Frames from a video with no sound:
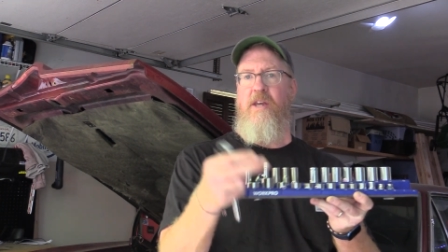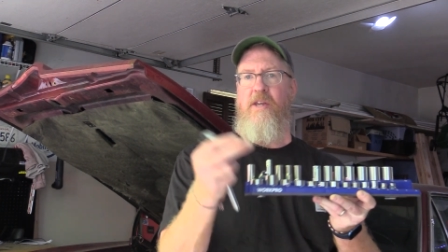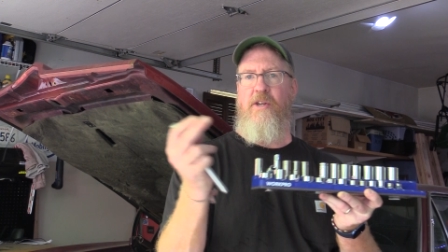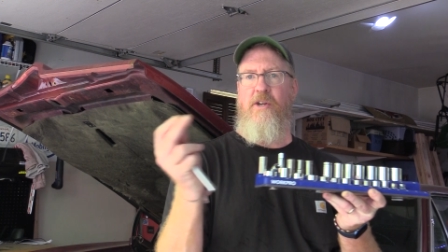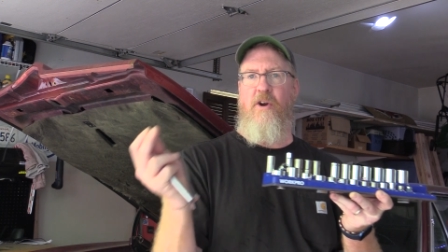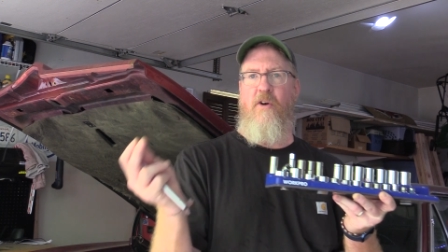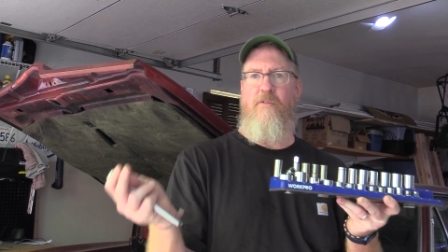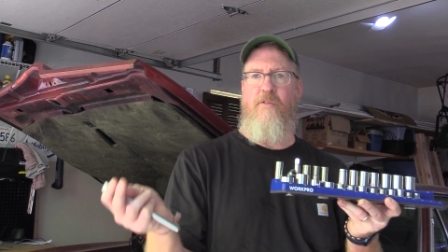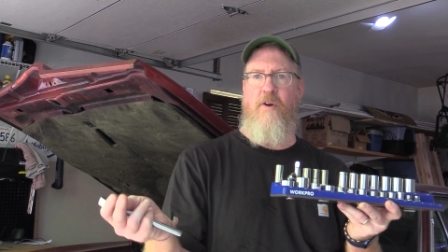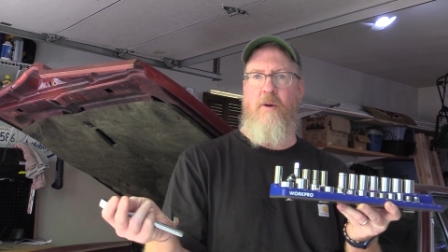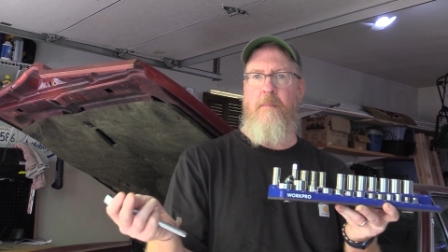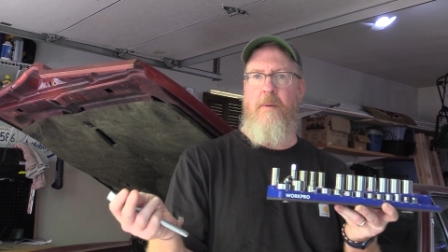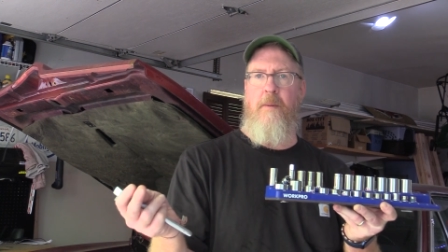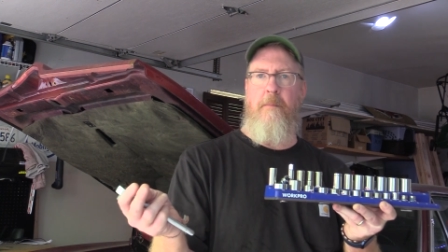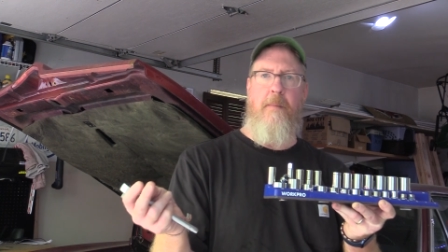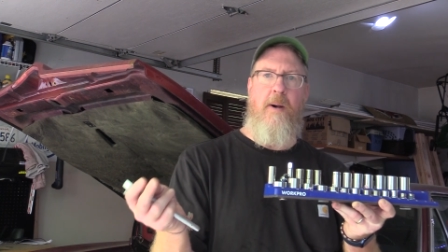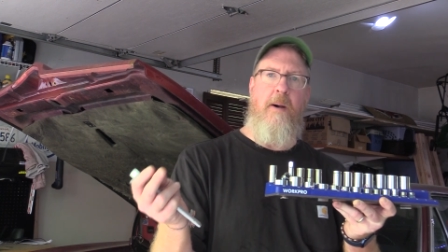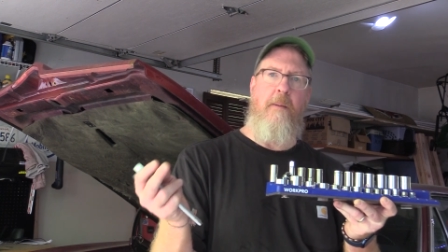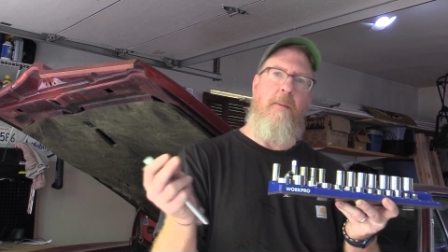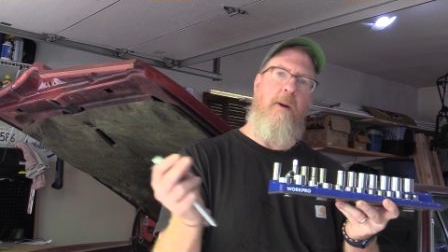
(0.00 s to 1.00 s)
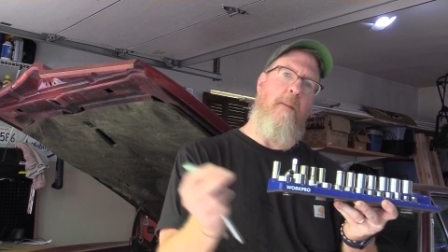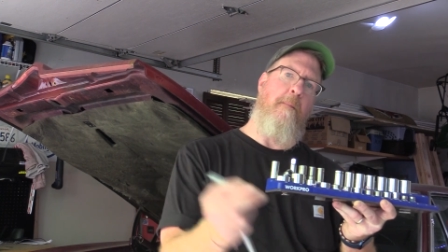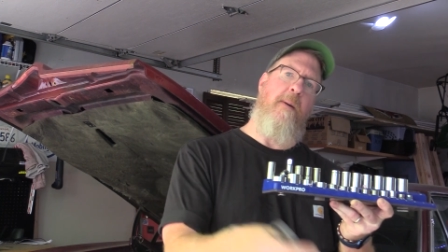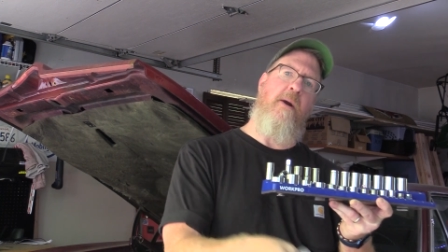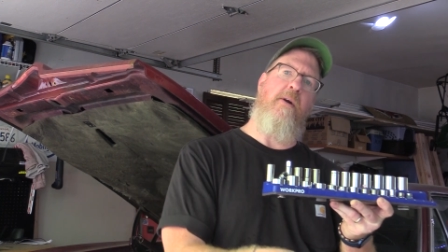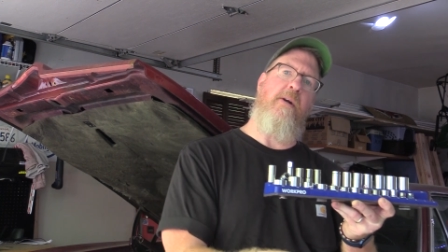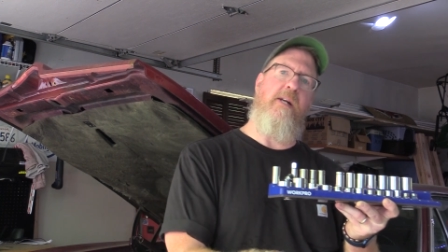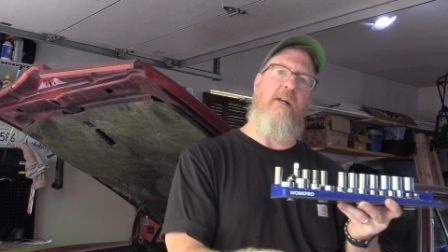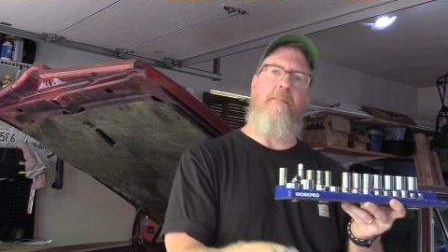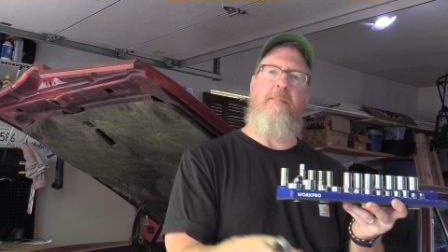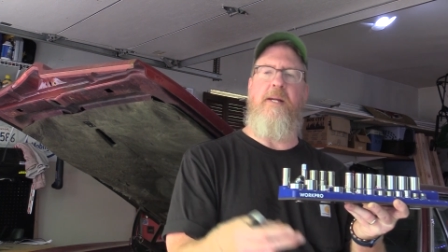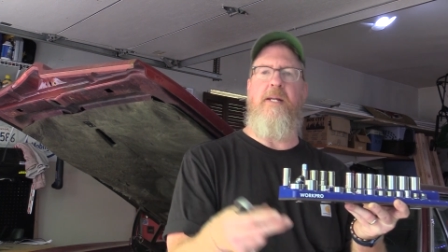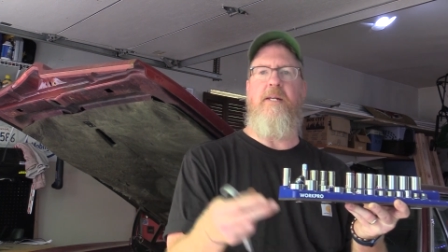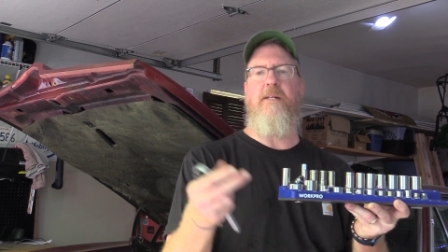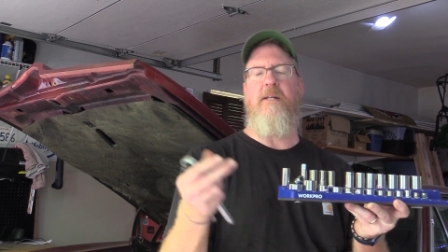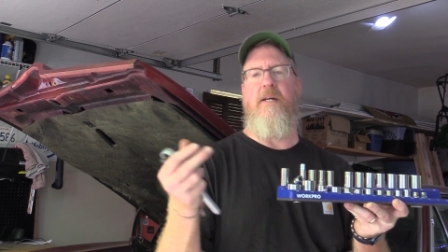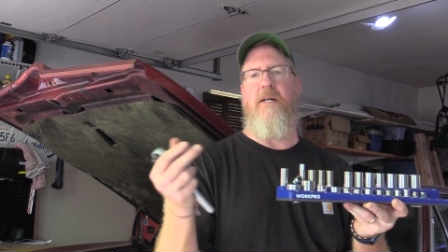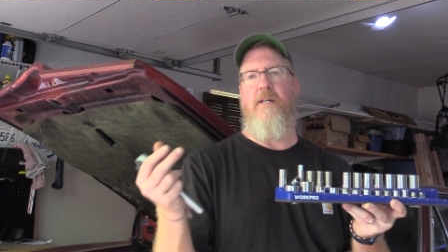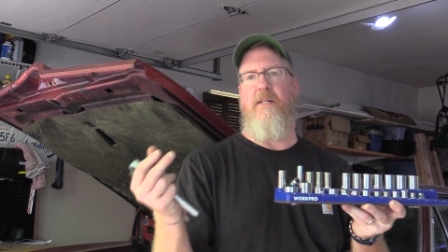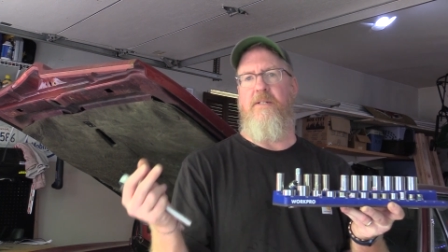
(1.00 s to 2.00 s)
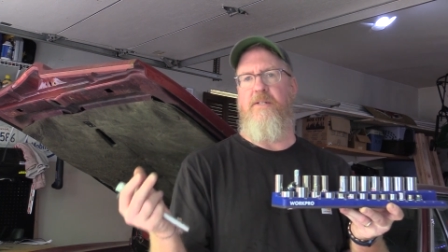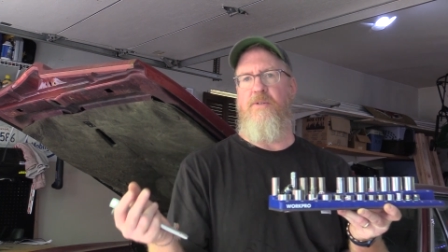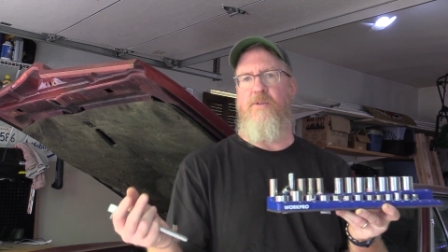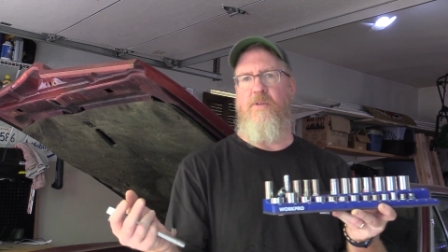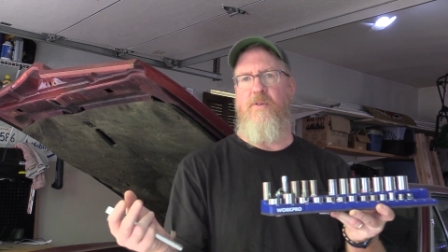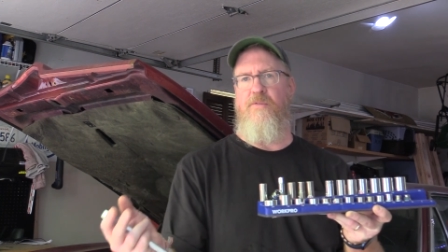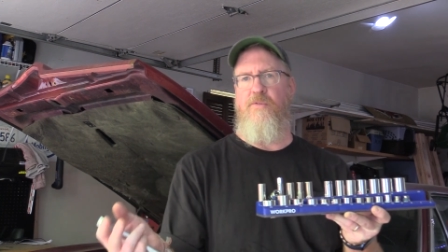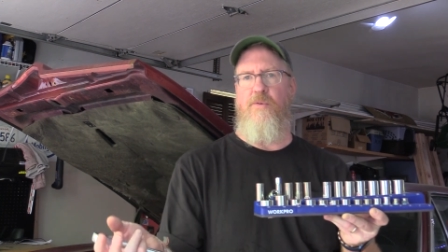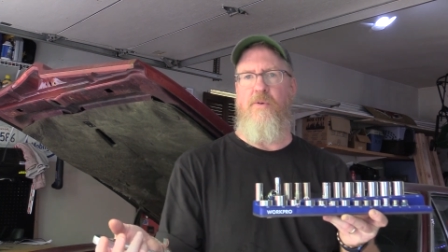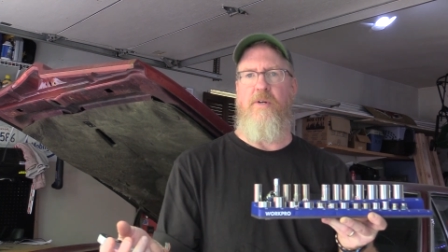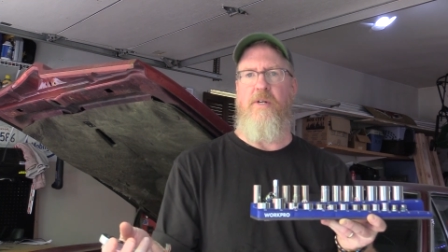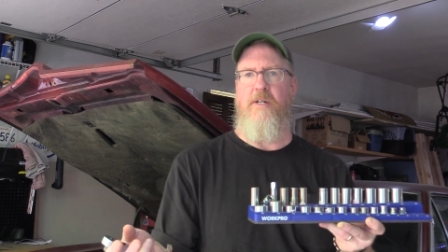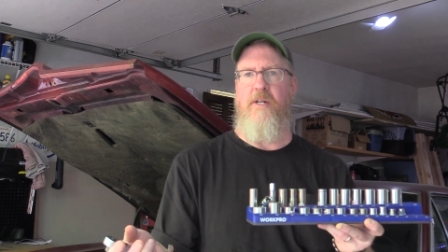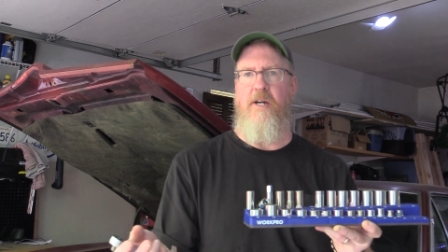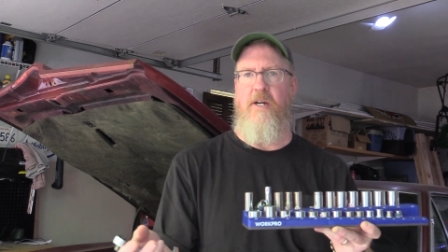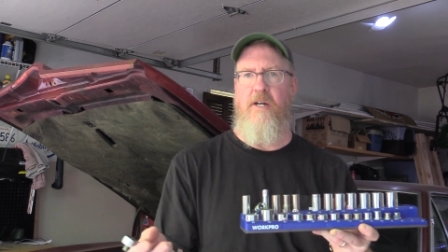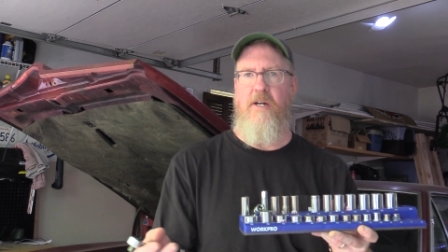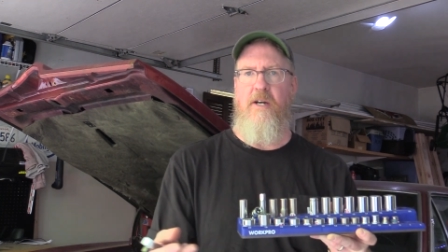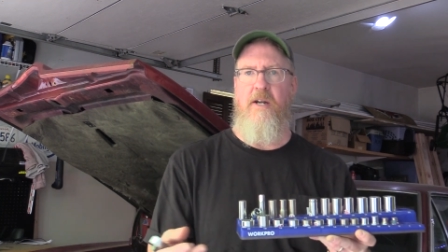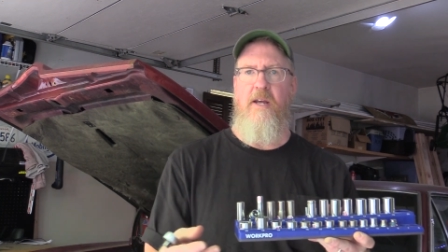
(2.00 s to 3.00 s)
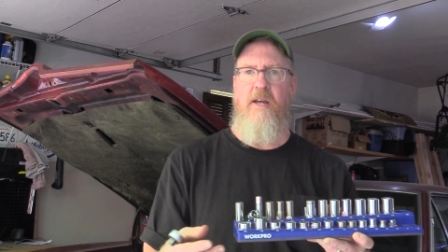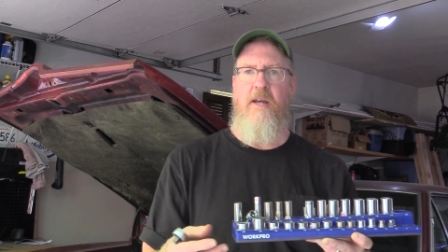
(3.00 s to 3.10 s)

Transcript: you go from an American made car to a foreign car,